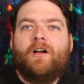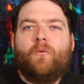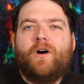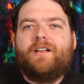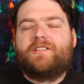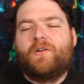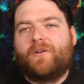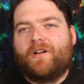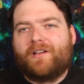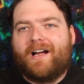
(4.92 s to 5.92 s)
What is
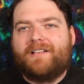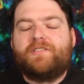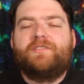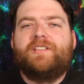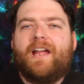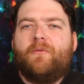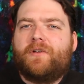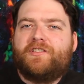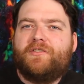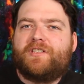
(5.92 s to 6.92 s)
going on, guys? So today I
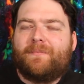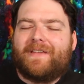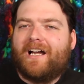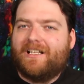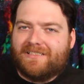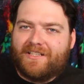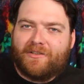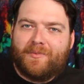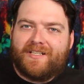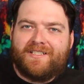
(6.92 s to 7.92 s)
want to do something a
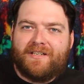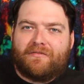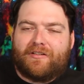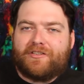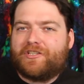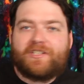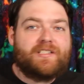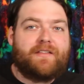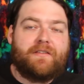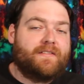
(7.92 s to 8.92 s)
little bit different just
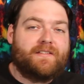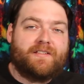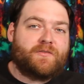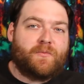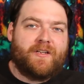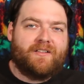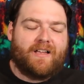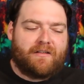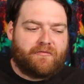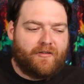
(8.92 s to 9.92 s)
because I thought that this would be a
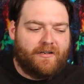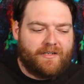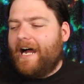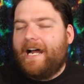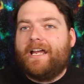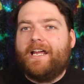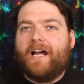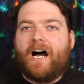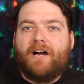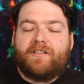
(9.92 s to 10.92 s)
lot of fun.
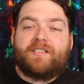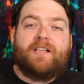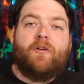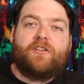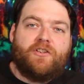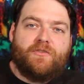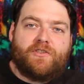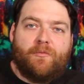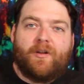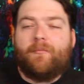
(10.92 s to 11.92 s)
I obviously am on
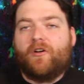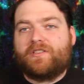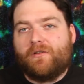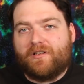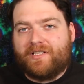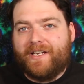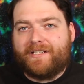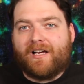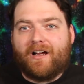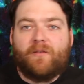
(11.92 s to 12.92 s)
YouTube and I'm also on
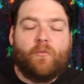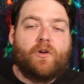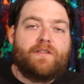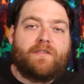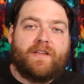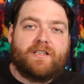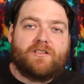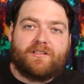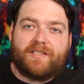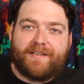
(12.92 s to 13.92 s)
TikTok. And one of the things
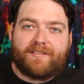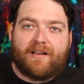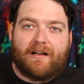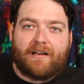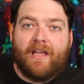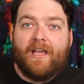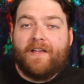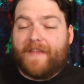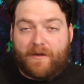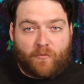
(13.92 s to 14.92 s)
on TikTok
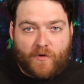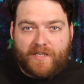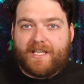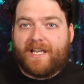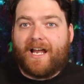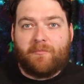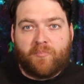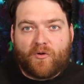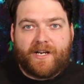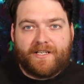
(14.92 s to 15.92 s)
that really kind of
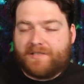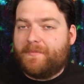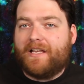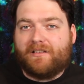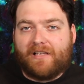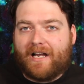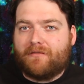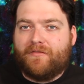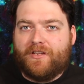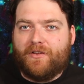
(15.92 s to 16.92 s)
brings me a lot
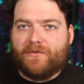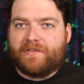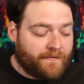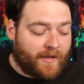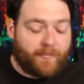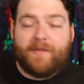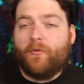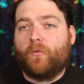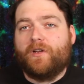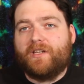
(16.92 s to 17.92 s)
of views that
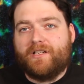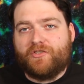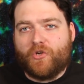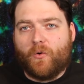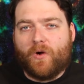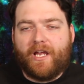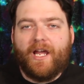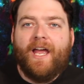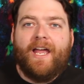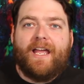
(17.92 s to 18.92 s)
people really enjoy
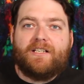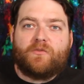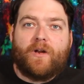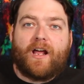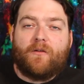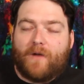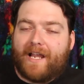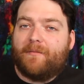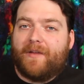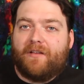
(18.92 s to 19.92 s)
is when I
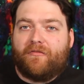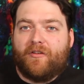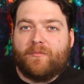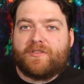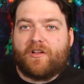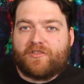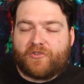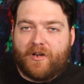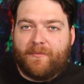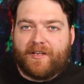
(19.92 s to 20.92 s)
recommend films on
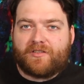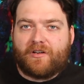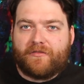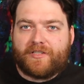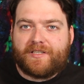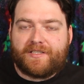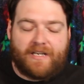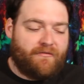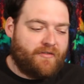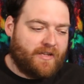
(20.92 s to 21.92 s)
streaming services.
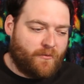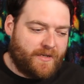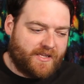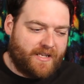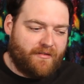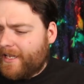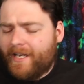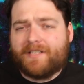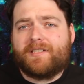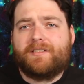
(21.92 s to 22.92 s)
And I feel like we live
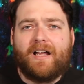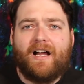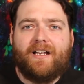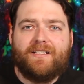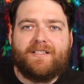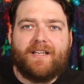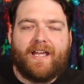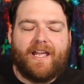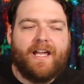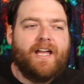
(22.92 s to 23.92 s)
in a society
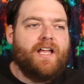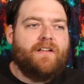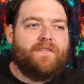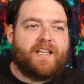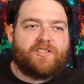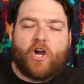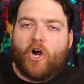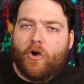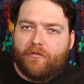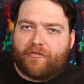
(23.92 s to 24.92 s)
today that is
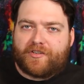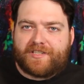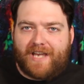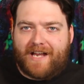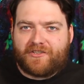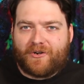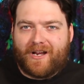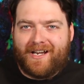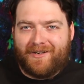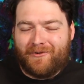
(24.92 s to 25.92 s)

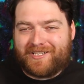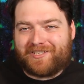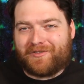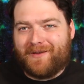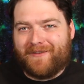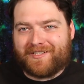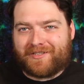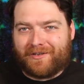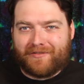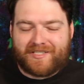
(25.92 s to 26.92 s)
oversaturated with streaming
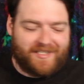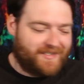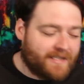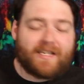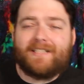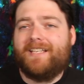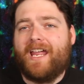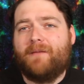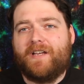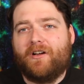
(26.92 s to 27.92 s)
services. It's like
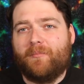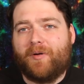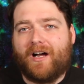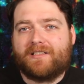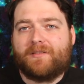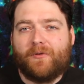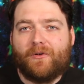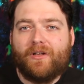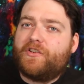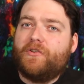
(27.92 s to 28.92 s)
damn near
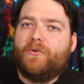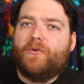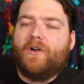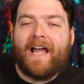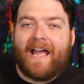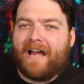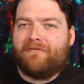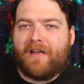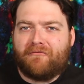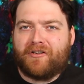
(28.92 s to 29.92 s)
impossible to
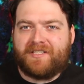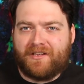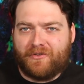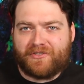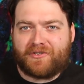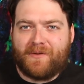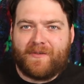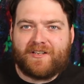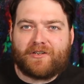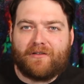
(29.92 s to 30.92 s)
have every single
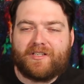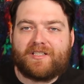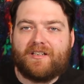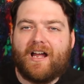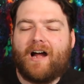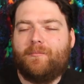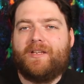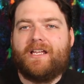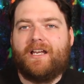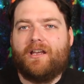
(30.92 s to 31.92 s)
streaming service and not
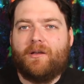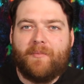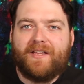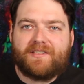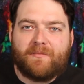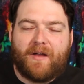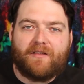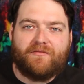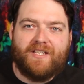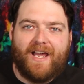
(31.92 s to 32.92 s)
be in an immense
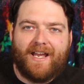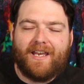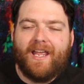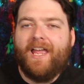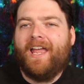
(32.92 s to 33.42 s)
amount of debt.